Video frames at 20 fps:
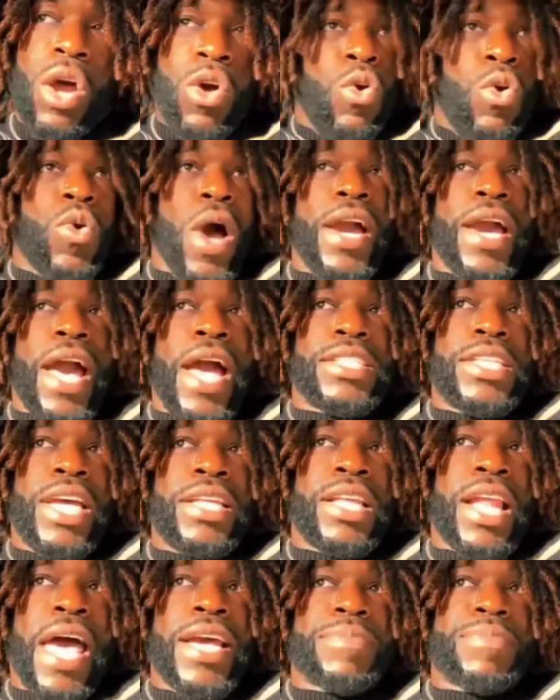Because, oh, I
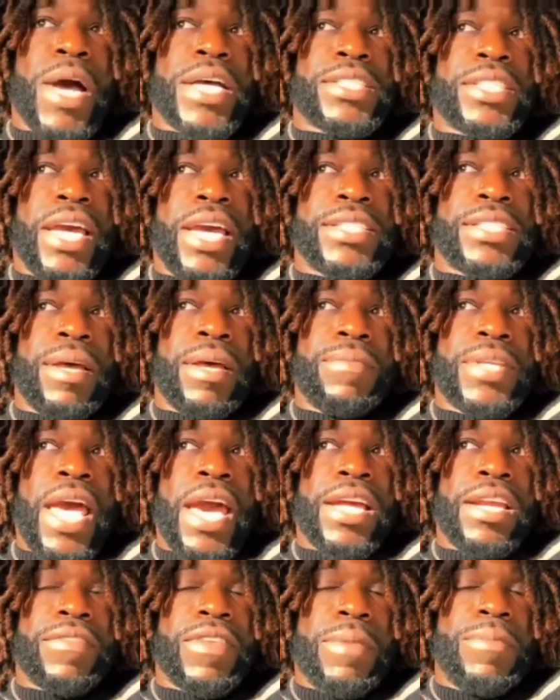got 10 likes by saying
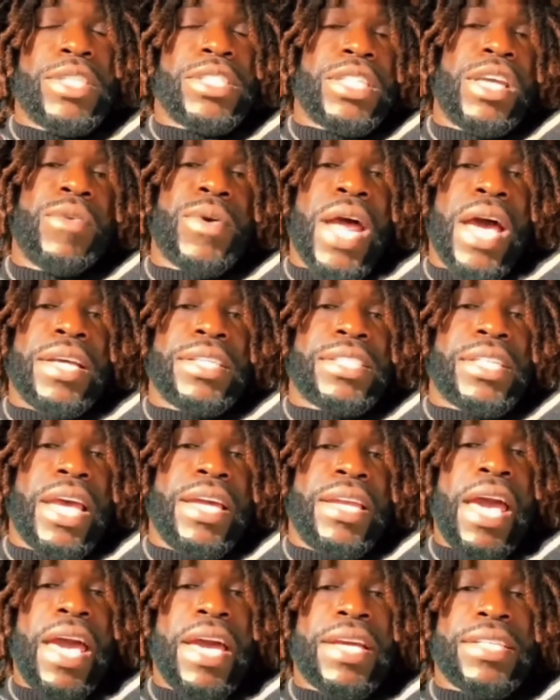something negative. Let me see what
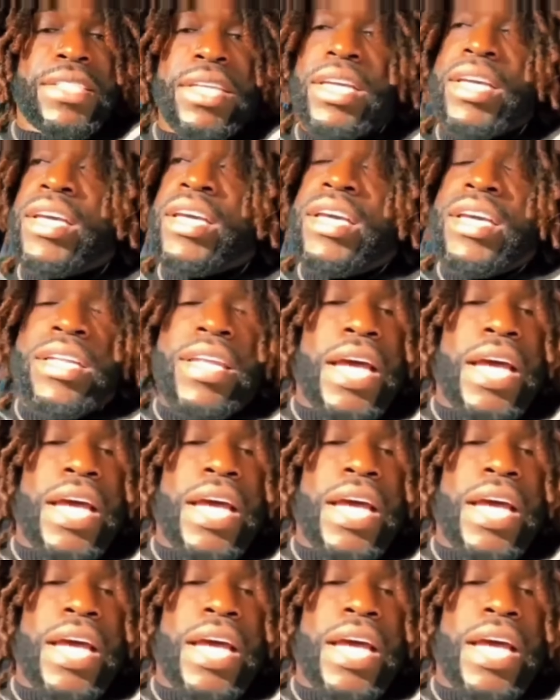say next.